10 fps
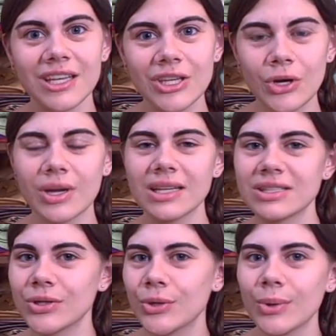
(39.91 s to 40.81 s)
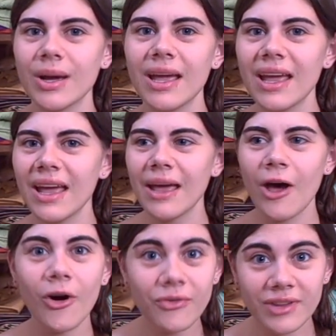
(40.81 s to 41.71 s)
you know, get to
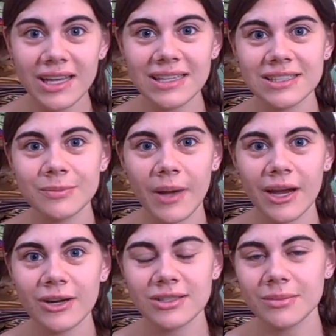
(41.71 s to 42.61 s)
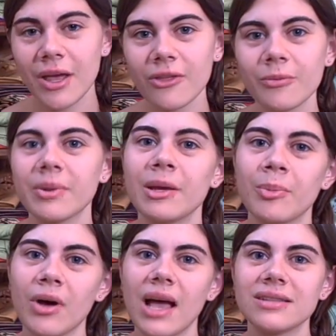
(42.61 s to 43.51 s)
hopefully inspire some other
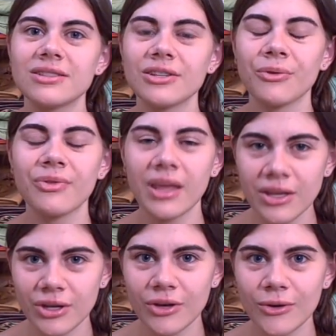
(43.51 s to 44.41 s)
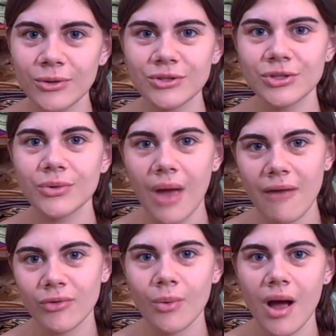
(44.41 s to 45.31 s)
people. And so thank you to
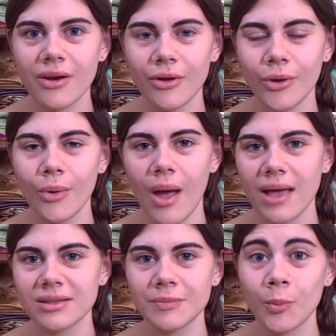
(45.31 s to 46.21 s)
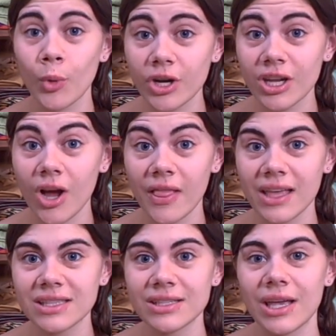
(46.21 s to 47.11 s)
everyone who has been working on
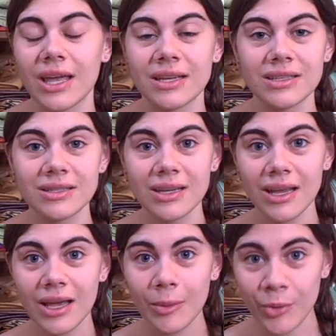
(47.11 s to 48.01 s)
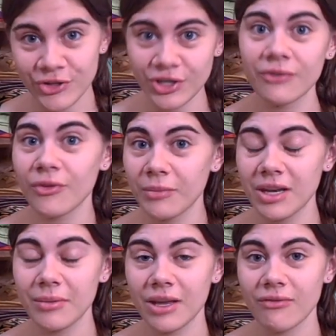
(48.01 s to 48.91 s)
this and pushing for
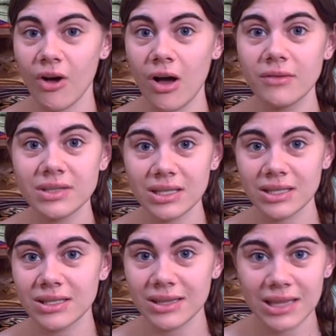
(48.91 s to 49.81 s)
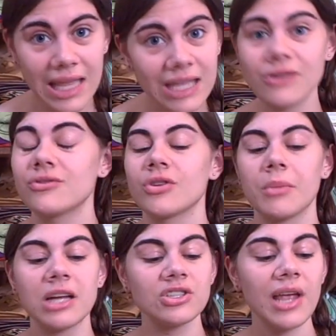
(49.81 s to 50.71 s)
me to be involved. Thank you so
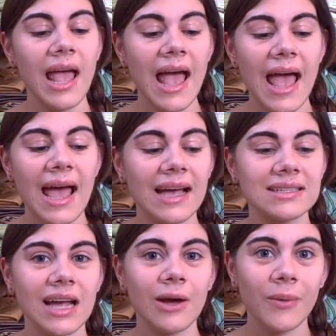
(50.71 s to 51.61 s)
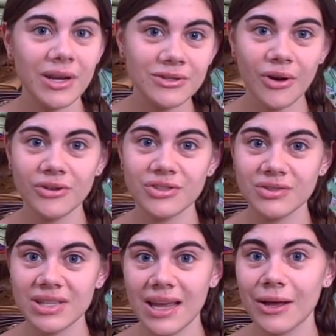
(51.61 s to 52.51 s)
much. And I wanted to also
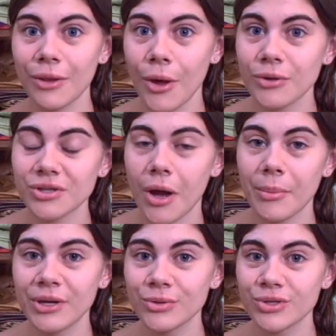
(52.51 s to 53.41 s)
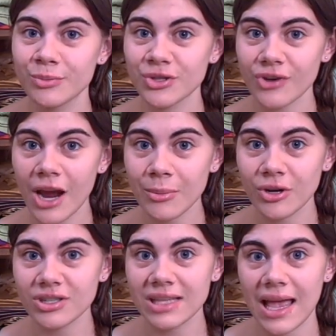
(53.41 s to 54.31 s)
say hello to all my new
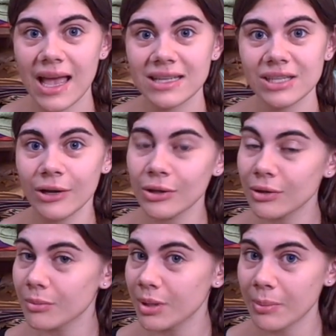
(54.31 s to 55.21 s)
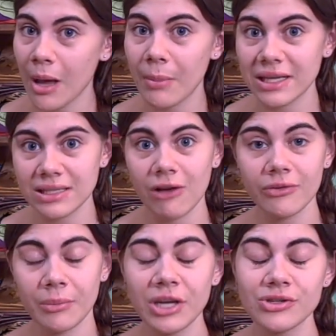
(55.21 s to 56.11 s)
subscribers and tell you a little bit about
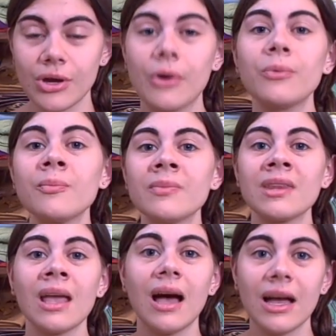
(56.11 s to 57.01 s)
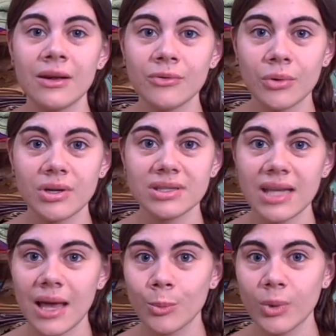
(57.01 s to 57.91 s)
myself and my show. I, of course,
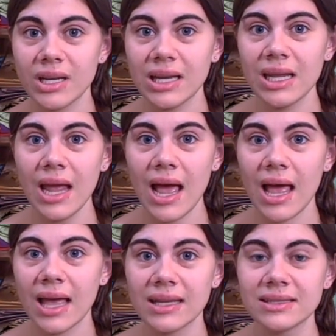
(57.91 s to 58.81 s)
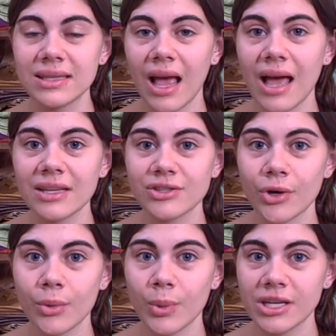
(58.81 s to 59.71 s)
am Whitney, and I
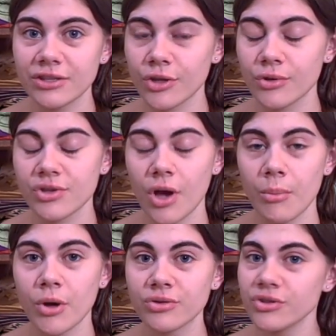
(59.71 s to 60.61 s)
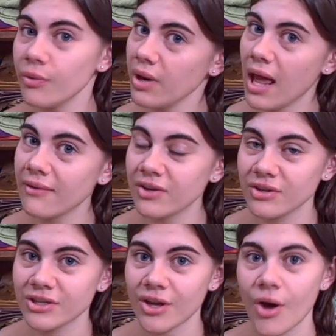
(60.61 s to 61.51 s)
started Whitney Sews almost 2.5
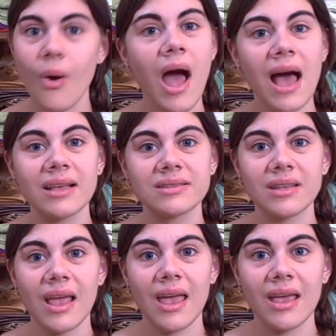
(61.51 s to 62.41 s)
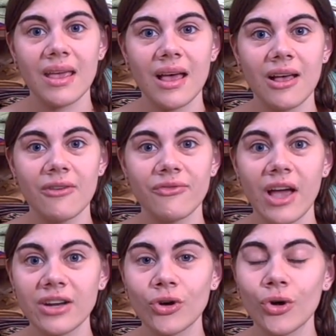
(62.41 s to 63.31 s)
years ago as a
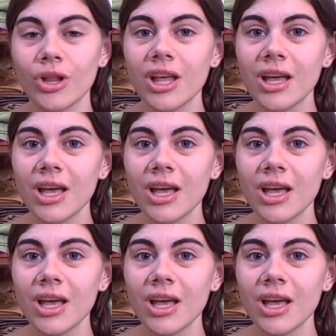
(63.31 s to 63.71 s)
final